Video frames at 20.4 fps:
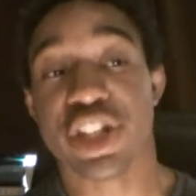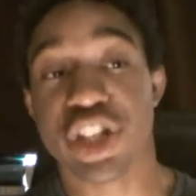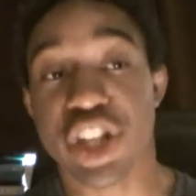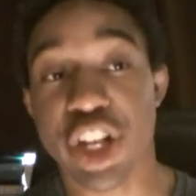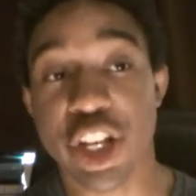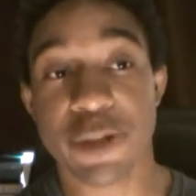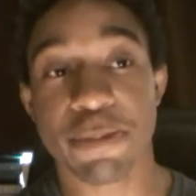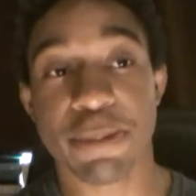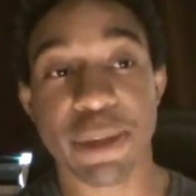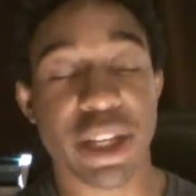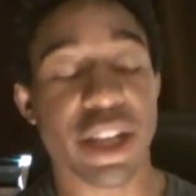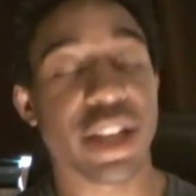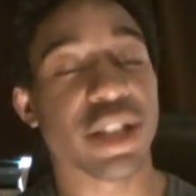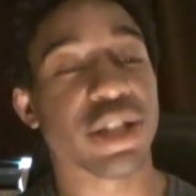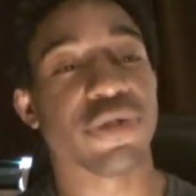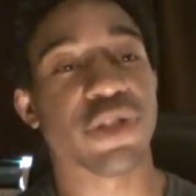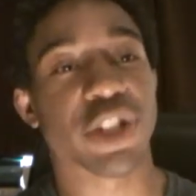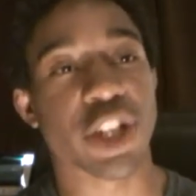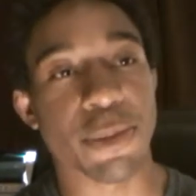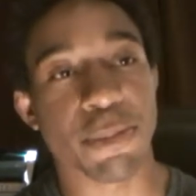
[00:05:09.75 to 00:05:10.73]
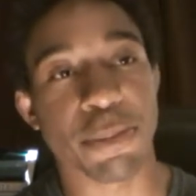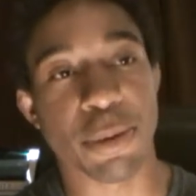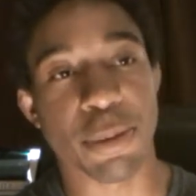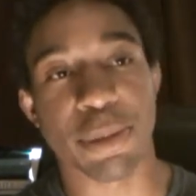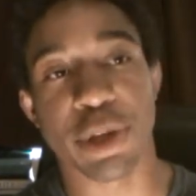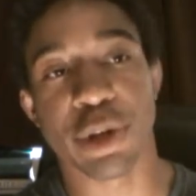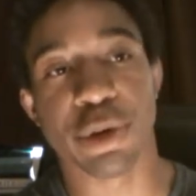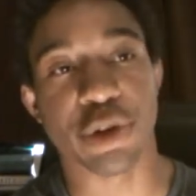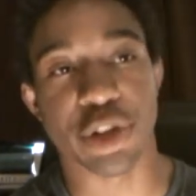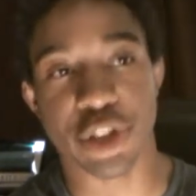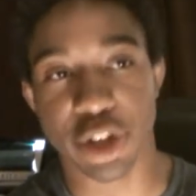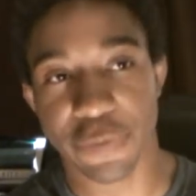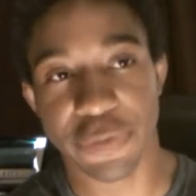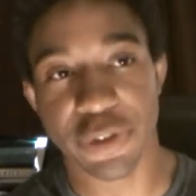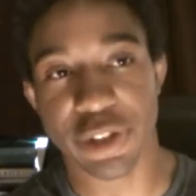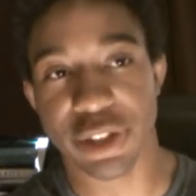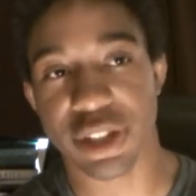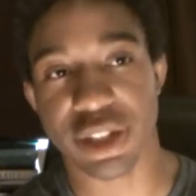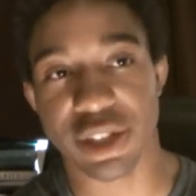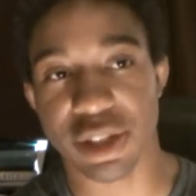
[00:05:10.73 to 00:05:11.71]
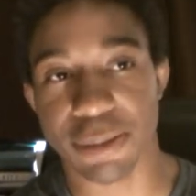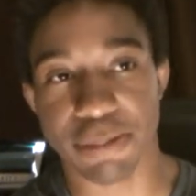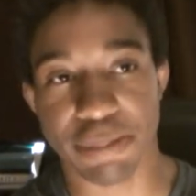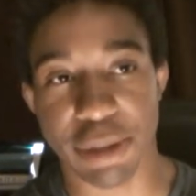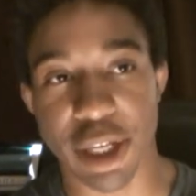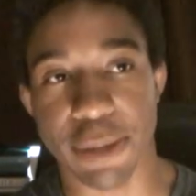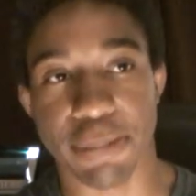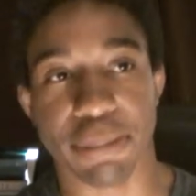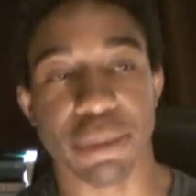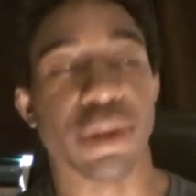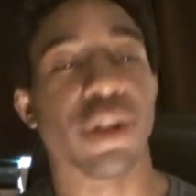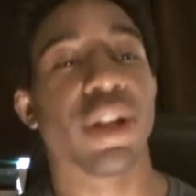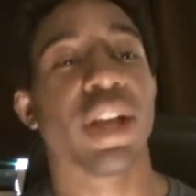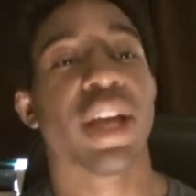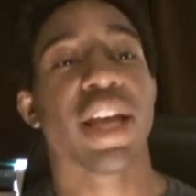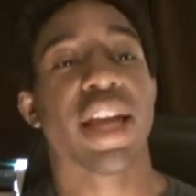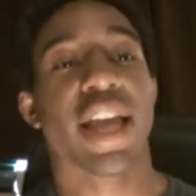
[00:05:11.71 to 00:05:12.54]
just because of temperamental differences in people.